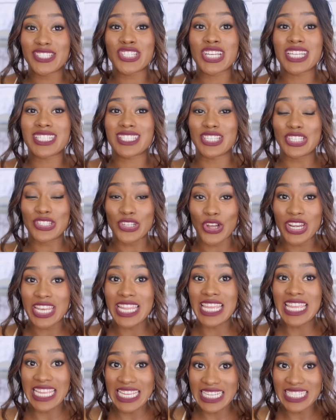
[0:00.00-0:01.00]
chest is on
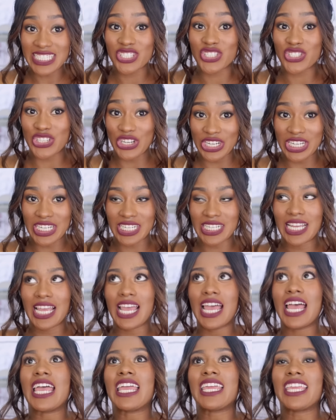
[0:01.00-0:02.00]
his shirt,
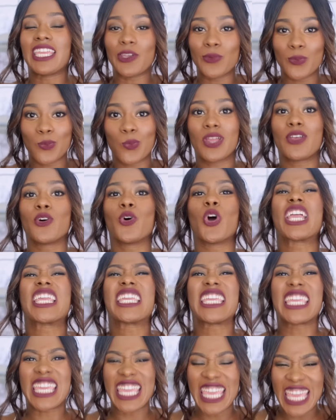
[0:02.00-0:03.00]
he will
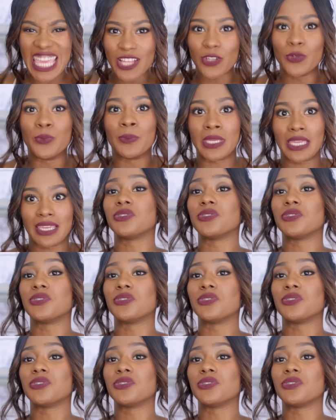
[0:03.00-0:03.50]
kill me.